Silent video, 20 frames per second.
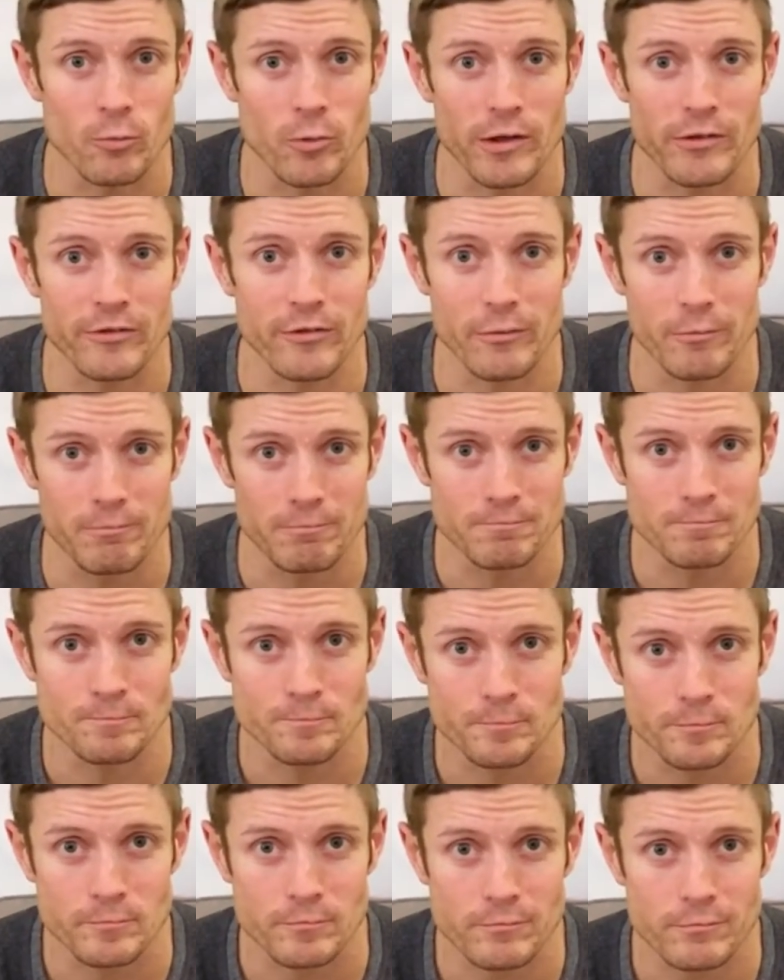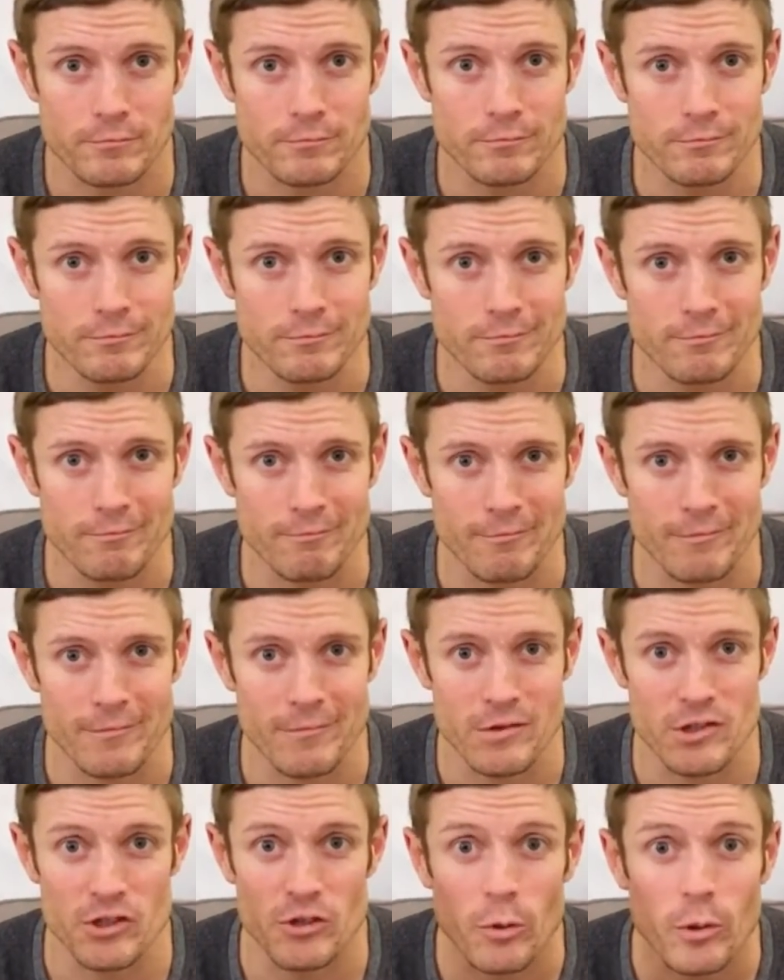wisdom.
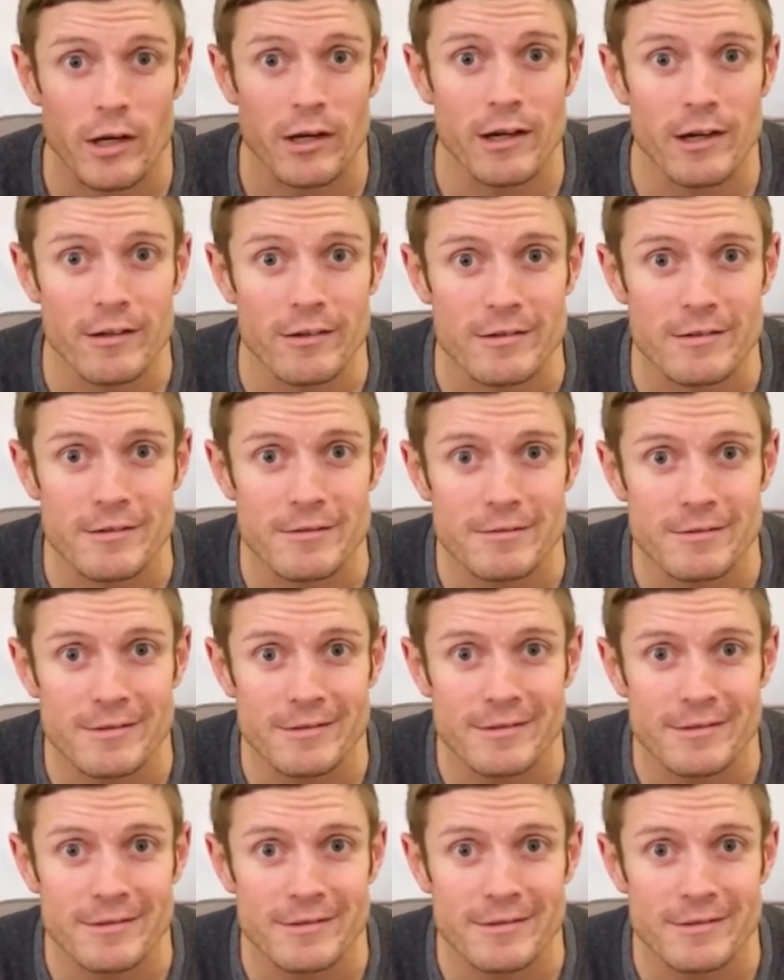Do you know what it is?